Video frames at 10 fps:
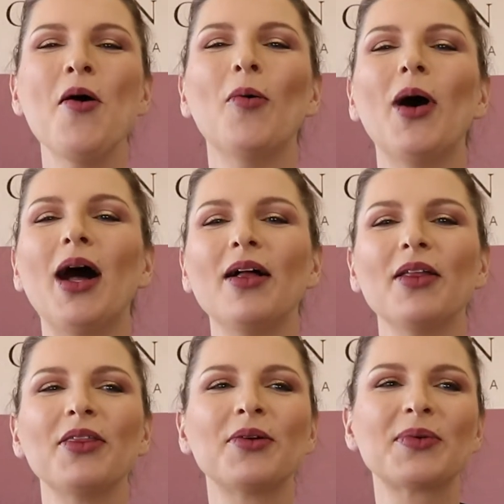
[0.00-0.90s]

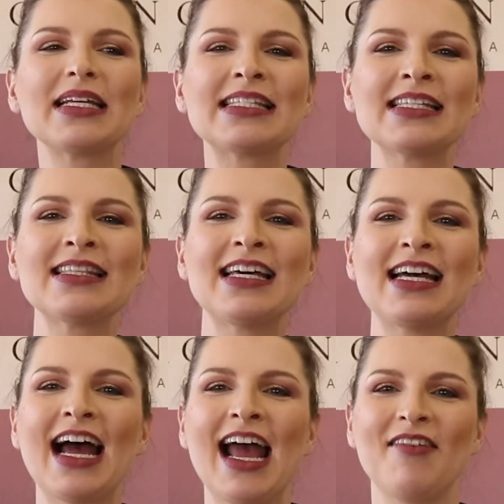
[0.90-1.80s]
Well, the reason that
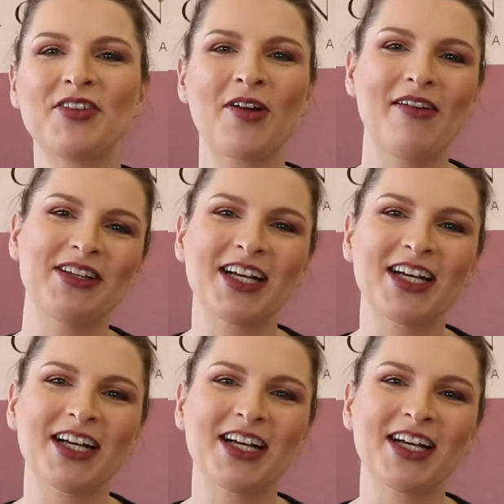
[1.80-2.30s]
I have the Crafting